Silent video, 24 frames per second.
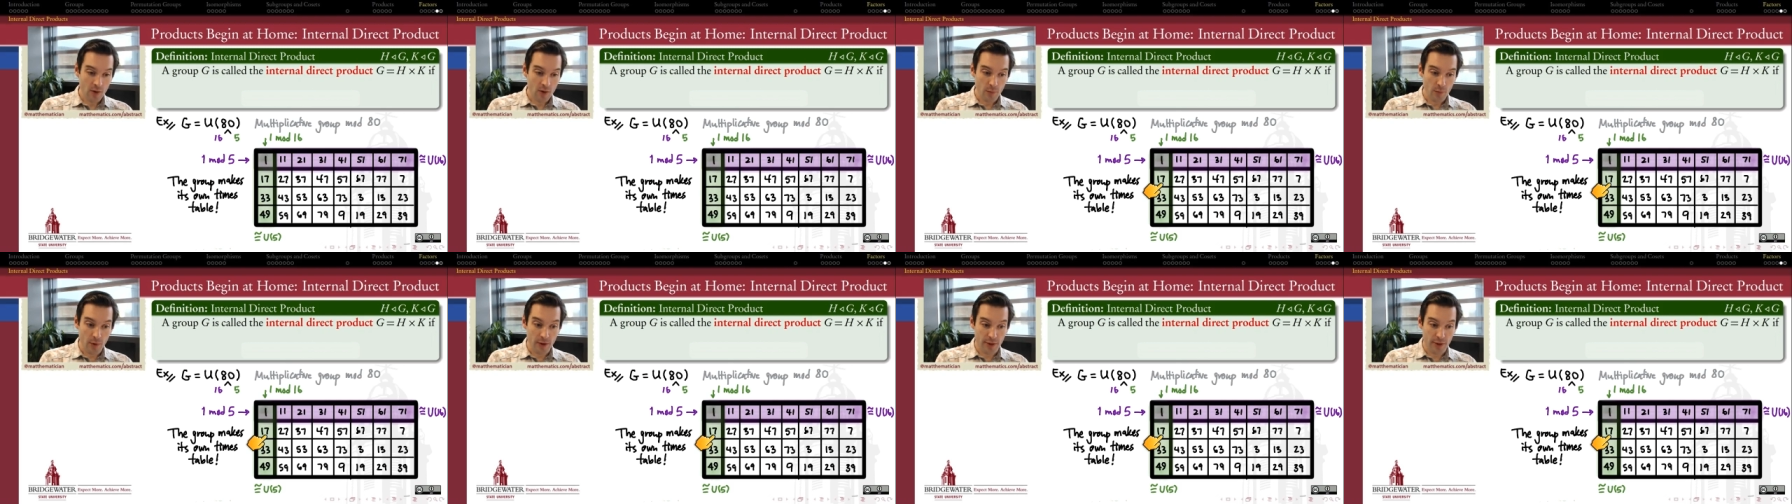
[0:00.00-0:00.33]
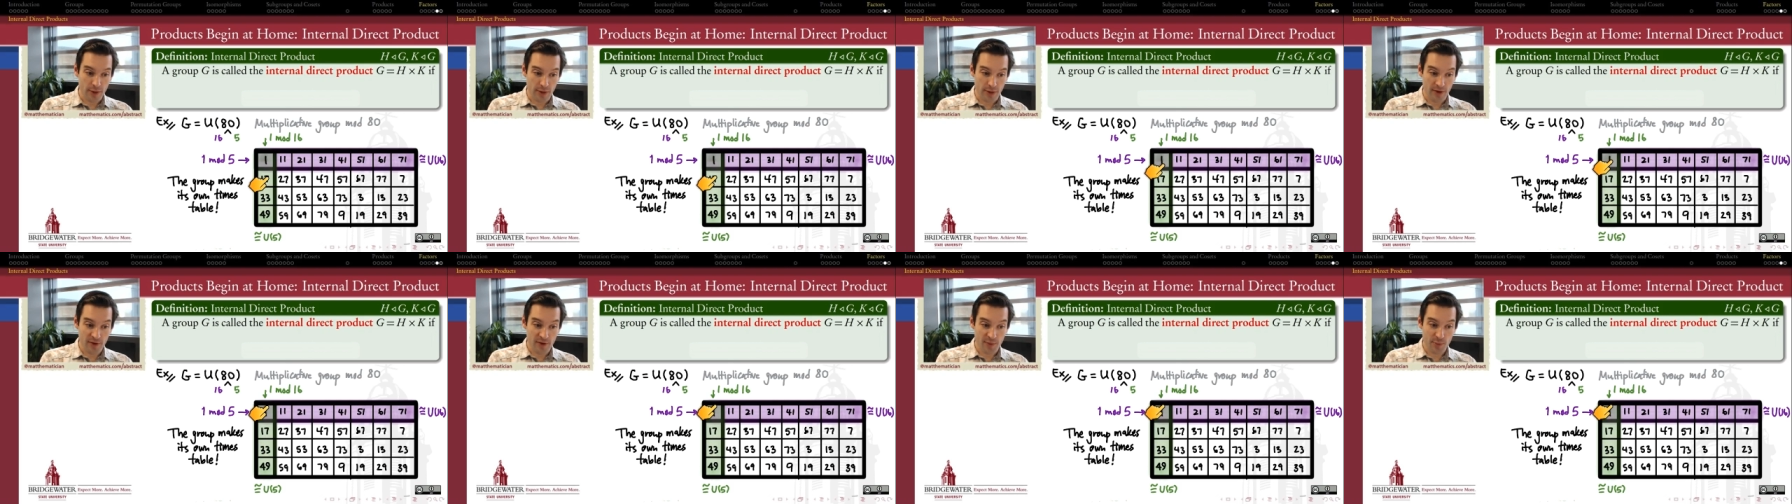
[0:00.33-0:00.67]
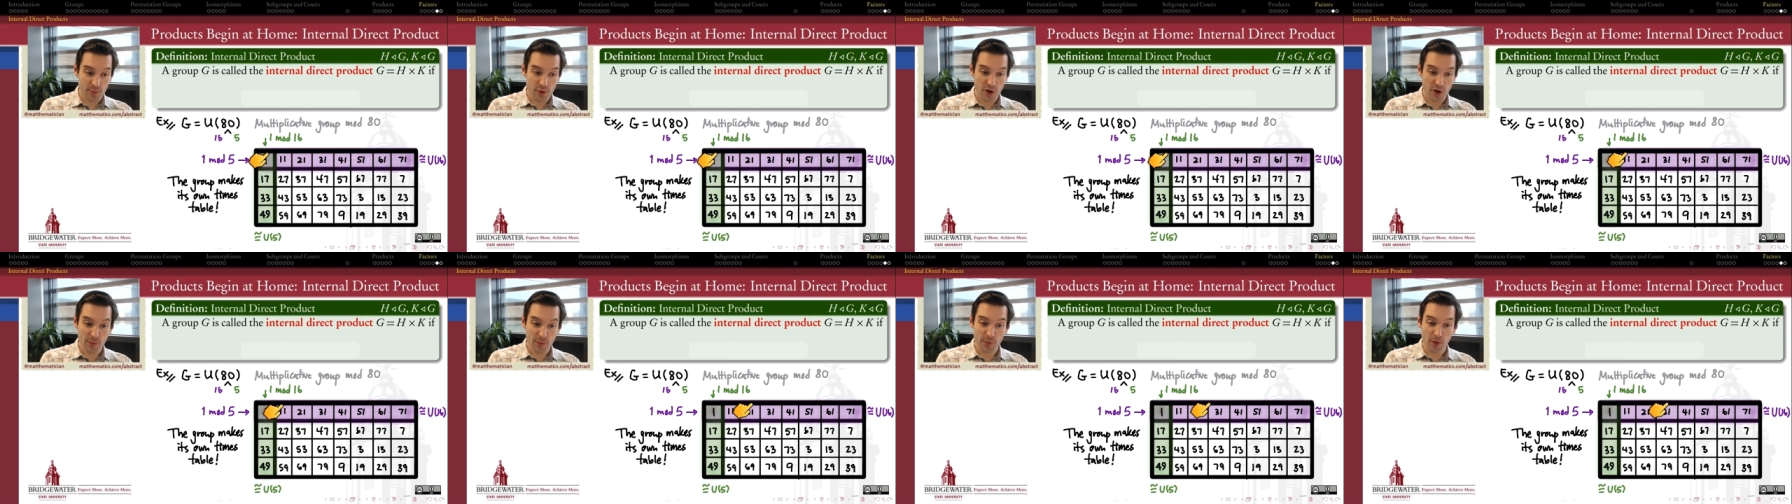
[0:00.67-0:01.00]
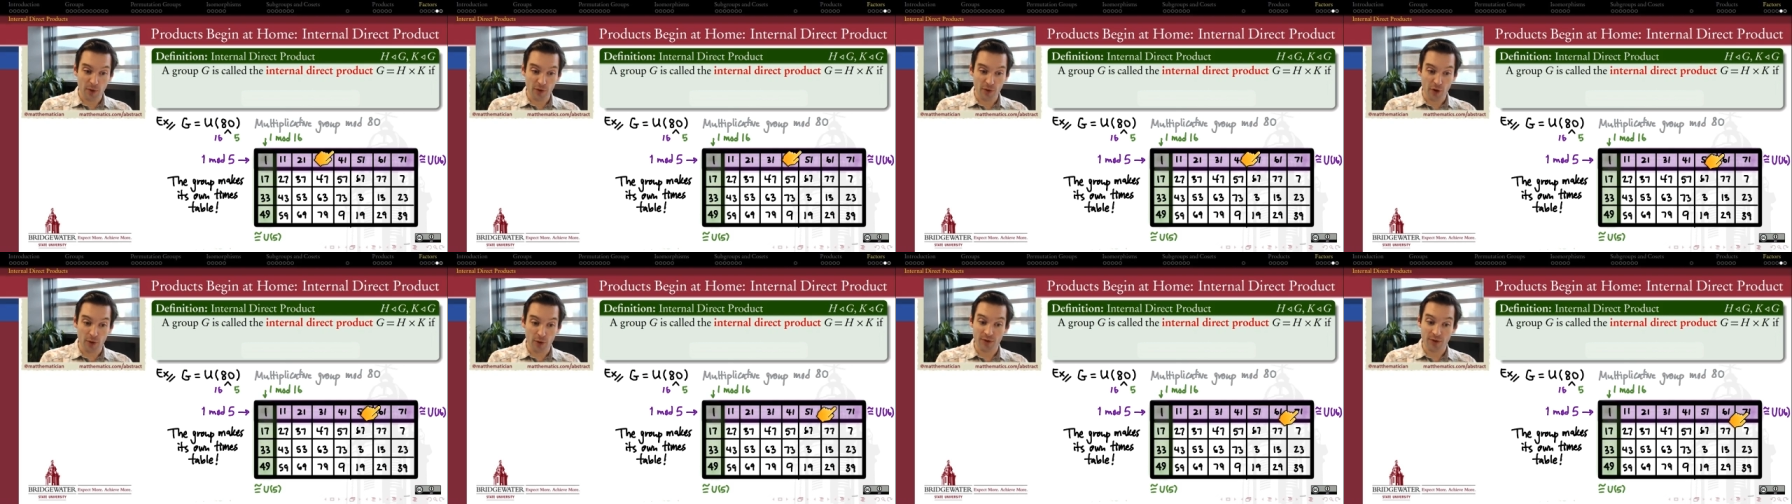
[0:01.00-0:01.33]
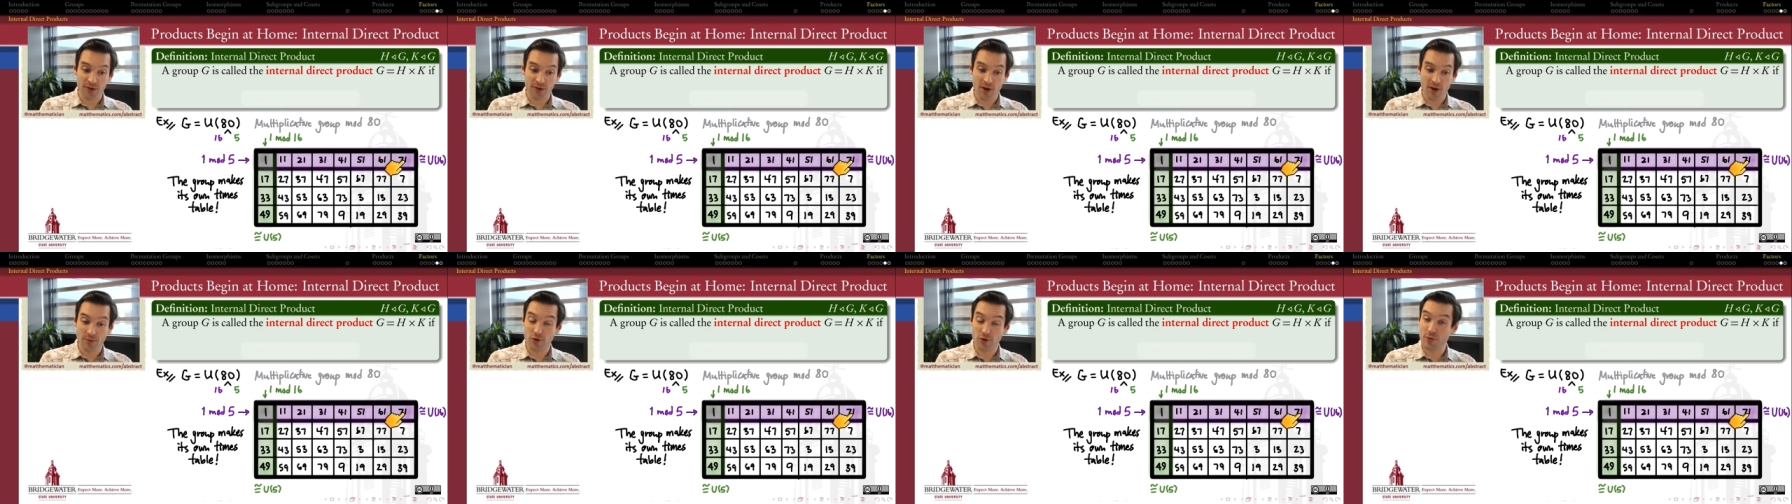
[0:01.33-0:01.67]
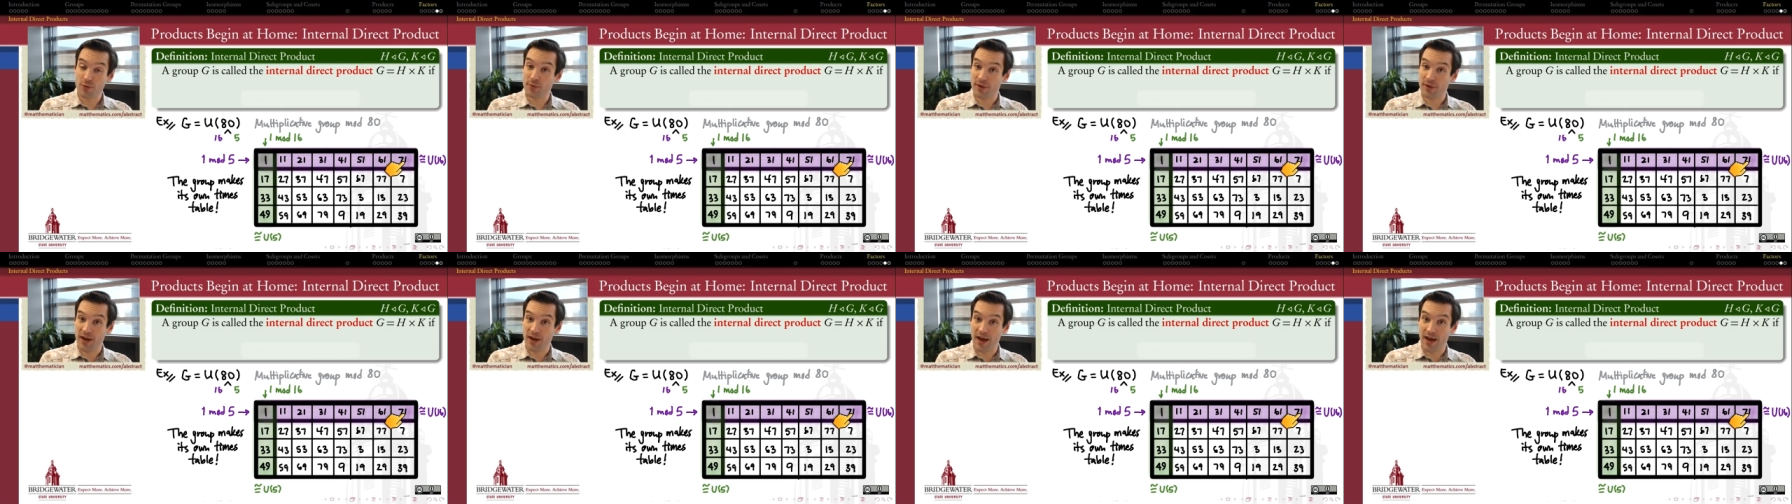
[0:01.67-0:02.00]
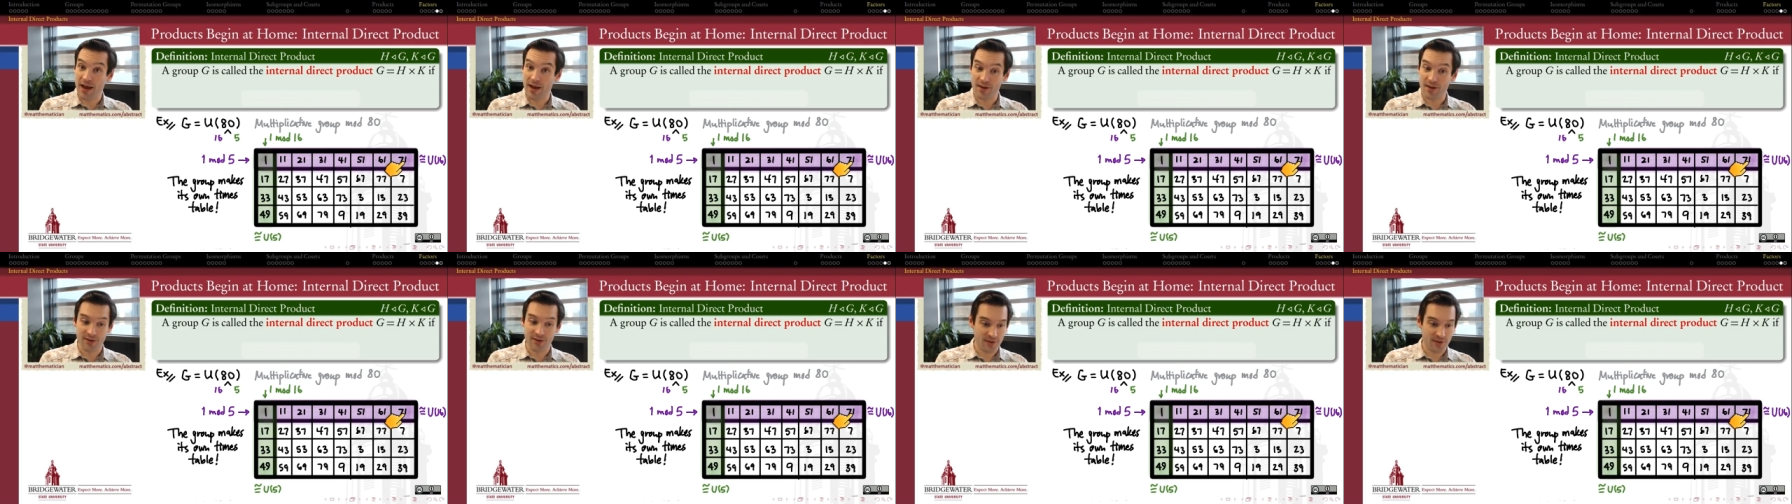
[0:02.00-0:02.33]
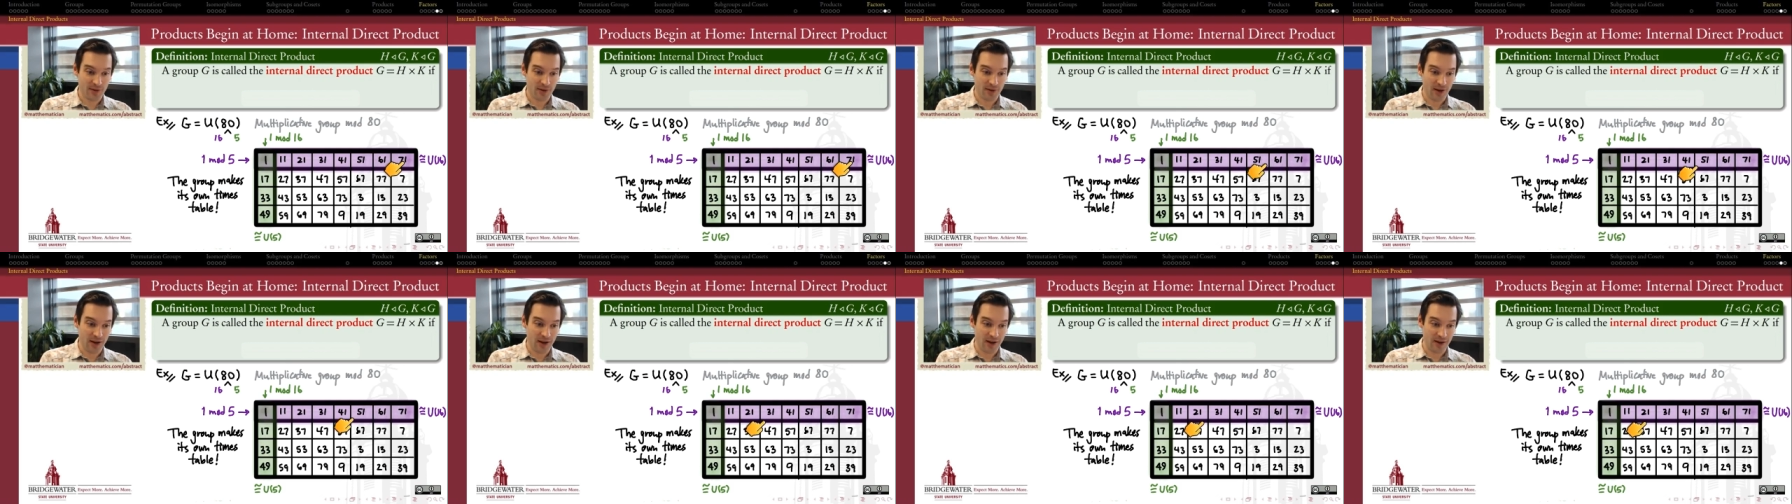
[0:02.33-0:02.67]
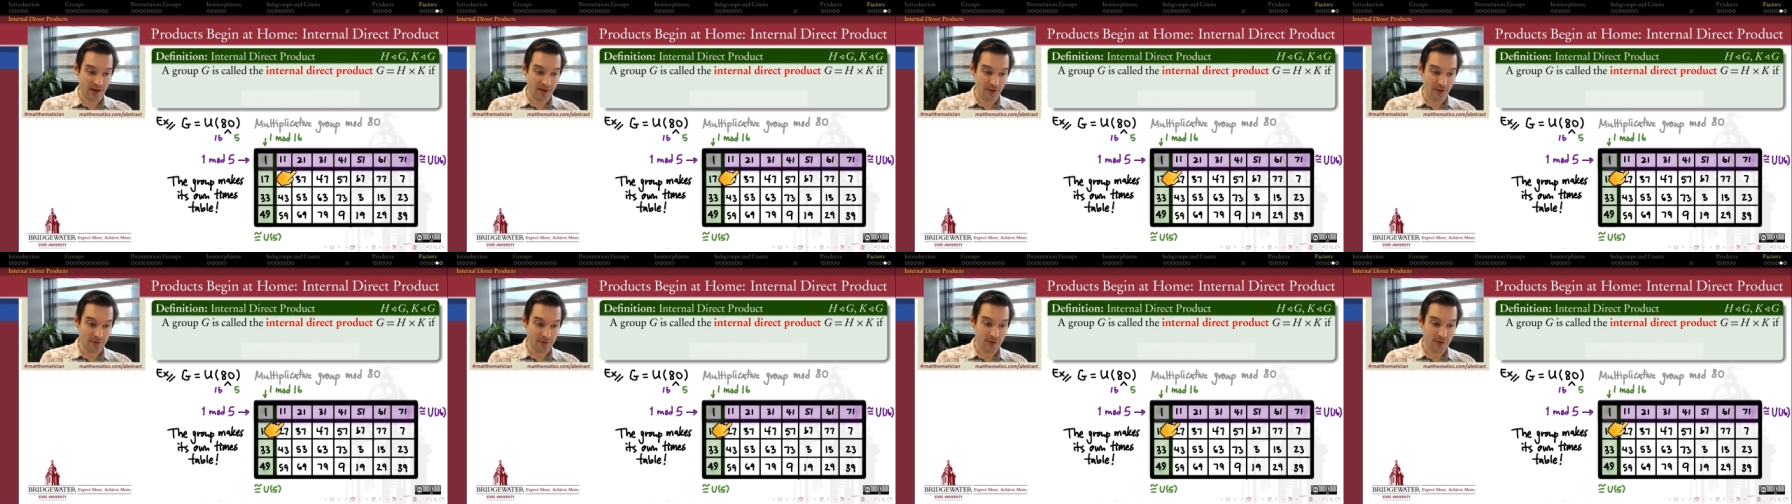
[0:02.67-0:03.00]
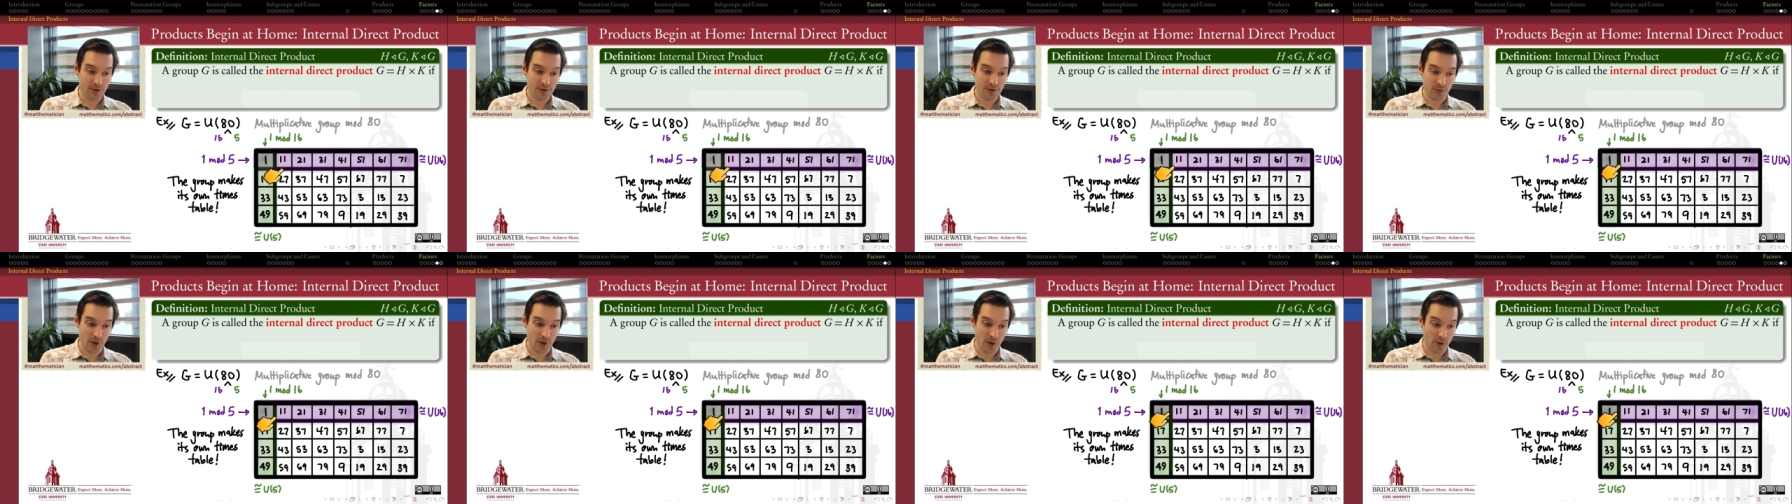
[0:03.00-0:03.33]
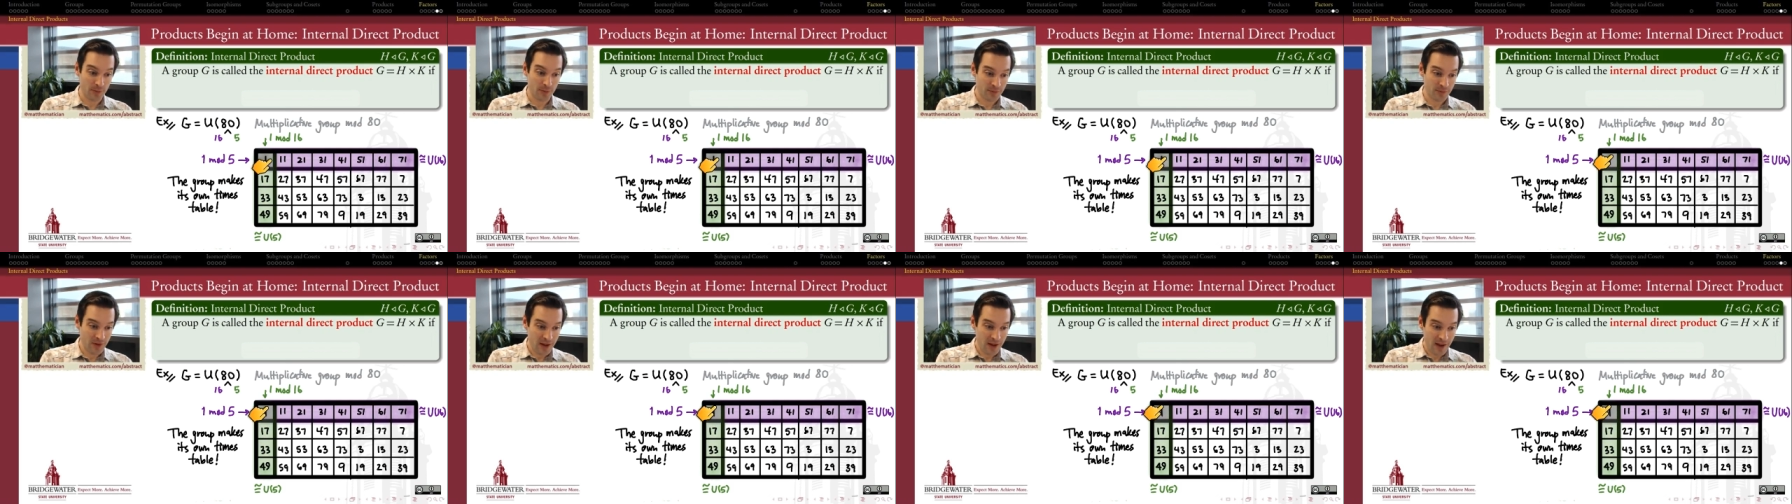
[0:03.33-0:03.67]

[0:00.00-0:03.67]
with this purple normal subgroup as uh, the first row,